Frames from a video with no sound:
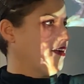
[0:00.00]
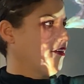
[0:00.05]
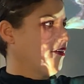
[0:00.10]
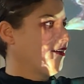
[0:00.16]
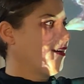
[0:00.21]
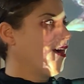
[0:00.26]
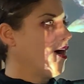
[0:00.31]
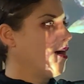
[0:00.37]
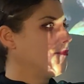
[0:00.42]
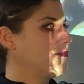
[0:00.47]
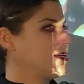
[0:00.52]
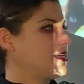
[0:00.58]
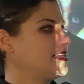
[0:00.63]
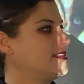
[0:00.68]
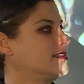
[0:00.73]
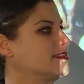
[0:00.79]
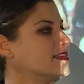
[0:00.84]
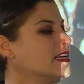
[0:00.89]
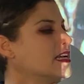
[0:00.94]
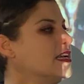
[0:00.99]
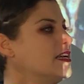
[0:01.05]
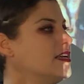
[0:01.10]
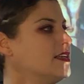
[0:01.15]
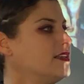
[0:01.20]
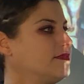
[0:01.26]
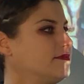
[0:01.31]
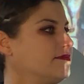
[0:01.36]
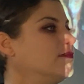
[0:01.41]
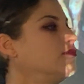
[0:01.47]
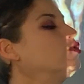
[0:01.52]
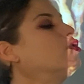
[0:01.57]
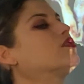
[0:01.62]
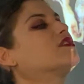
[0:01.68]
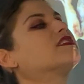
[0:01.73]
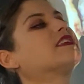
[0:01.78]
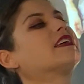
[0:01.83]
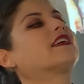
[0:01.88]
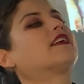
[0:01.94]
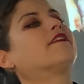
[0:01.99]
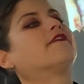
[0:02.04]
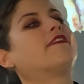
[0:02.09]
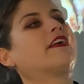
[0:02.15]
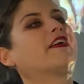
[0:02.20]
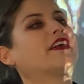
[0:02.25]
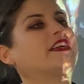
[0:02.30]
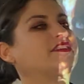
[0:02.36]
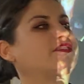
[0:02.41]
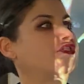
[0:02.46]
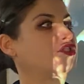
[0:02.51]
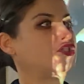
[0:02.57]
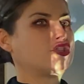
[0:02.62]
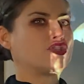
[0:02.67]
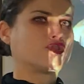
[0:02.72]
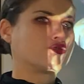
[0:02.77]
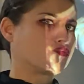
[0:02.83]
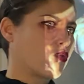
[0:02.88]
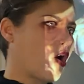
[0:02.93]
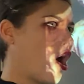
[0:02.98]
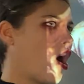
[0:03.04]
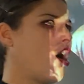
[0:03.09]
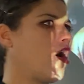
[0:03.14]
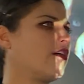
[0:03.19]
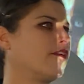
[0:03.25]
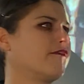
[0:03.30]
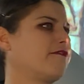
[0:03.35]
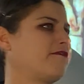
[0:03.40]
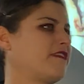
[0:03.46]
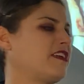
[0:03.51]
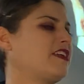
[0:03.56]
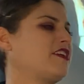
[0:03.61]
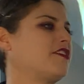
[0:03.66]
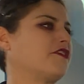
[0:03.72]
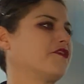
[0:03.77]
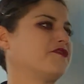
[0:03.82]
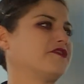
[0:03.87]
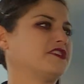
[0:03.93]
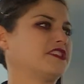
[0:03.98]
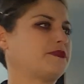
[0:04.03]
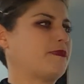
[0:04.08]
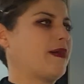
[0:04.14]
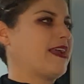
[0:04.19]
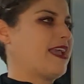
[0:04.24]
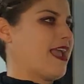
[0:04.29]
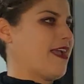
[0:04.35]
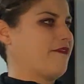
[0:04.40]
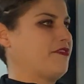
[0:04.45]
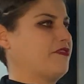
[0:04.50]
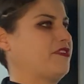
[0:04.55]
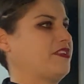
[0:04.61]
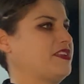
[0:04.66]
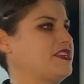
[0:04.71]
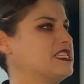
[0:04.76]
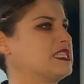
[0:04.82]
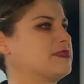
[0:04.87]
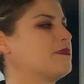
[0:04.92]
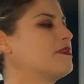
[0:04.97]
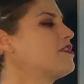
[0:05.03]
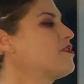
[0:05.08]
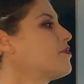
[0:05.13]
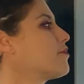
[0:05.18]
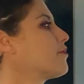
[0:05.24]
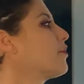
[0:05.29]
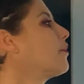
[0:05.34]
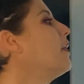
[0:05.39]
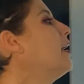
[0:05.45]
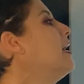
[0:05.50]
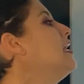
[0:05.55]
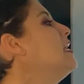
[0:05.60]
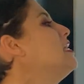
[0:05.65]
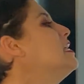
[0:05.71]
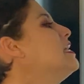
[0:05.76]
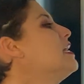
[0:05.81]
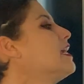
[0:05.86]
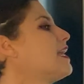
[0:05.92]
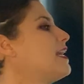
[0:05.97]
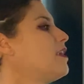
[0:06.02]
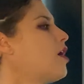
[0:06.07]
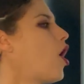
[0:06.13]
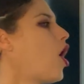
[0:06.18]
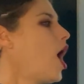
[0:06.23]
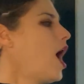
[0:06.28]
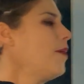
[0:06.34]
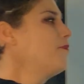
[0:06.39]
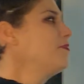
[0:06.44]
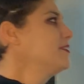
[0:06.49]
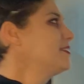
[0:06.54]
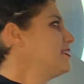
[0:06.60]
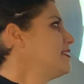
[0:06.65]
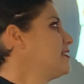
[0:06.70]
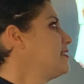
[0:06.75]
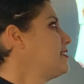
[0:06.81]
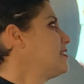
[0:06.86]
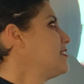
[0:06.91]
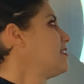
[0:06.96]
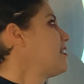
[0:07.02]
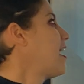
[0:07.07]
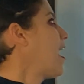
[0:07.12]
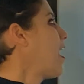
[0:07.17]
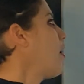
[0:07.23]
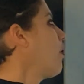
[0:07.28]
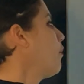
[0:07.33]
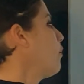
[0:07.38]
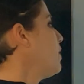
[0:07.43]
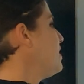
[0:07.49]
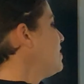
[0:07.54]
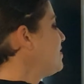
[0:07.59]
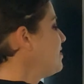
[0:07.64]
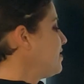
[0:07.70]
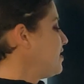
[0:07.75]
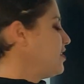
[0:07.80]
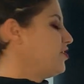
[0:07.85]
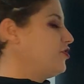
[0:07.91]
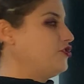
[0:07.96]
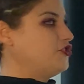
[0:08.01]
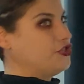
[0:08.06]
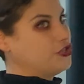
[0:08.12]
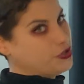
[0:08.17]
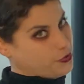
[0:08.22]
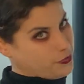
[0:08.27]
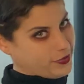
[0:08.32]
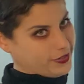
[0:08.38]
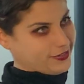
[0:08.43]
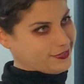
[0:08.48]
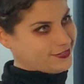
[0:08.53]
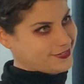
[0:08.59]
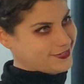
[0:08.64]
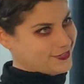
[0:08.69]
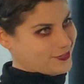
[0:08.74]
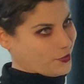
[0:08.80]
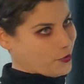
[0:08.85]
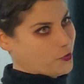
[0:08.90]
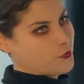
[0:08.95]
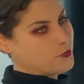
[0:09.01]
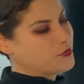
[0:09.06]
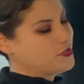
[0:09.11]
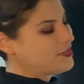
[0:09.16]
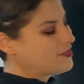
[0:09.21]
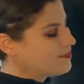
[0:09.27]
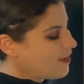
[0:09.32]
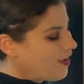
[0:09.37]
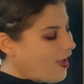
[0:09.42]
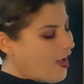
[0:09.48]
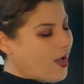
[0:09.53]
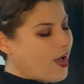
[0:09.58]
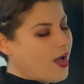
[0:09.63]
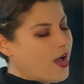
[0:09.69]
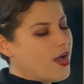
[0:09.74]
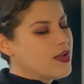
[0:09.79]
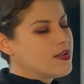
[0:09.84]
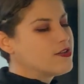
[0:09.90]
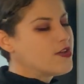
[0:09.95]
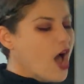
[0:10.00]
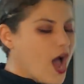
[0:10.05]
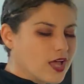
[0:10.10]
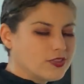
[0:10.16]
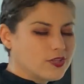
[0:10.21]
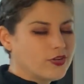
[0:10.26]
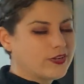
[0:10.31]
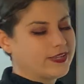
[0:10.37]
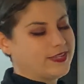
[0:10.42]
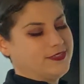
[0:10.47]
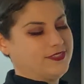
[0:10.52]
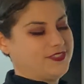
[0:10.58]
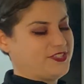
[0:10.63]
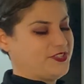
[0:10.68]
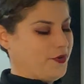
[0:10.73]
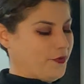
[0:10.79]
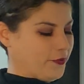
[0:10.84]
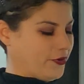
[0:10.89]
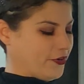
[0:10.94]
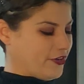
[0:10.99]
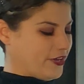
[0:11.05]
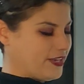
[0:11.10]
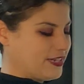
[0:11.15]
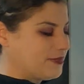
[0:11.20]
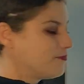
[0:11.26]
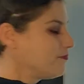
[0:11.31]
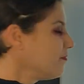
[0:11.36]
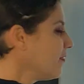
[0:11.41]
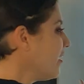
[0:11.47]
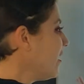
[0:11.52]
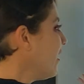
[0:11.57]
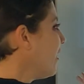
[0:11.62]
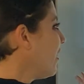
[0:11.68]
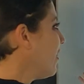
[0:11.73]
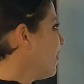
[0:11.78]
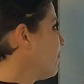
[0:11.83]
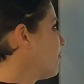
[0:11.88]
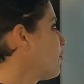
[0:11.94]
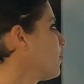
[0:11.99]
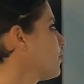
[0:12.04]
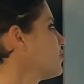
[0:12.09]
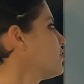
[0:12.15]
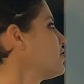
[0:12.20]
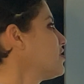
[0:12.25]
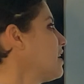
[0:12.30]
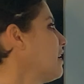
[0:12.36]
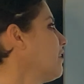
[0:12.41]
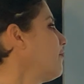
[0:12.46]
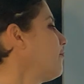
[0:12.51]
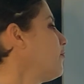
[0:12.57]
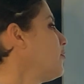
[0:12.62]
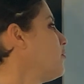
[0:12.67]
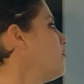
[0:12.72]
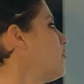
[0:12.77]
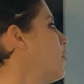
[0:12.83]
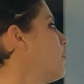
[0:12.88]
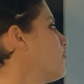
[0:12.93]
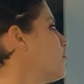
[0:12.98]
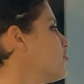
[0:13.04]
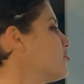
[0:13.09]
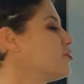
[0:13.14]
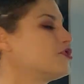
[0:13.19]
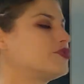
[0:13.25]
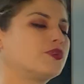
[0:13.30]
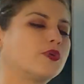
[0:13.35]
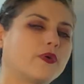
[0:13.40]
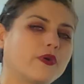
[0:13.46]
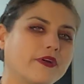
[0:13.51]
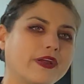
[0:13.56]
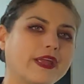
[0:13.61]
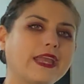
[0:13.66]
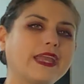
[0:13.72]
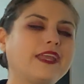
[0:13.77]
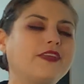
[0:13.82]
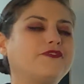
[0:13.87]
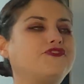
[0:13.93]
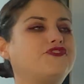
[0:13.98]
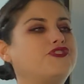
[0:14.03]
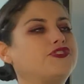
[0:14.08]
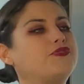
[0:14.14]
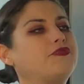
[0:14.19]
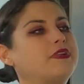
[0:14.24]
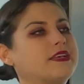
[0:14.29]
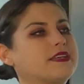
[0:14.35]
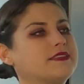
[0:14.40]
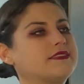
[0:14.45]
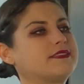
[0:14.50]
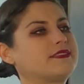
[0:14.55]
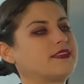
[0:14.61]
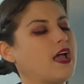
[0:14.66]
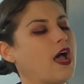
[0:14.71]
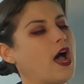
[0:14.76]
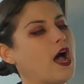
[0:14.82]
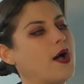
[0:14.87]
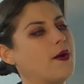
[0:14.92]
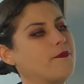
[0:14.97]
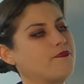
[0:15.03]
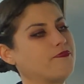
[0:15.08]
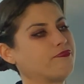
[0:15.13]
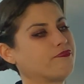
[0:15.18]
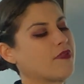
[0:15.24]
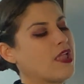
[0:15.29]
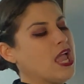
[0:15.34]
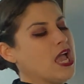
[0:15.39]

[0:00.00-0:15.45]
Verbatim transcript: here. Um, he's looks like a very strong figure despite everything he's been through. And opposite to that, we see Judas, who's not looking so good. And of course, if you know the story, Judas, um,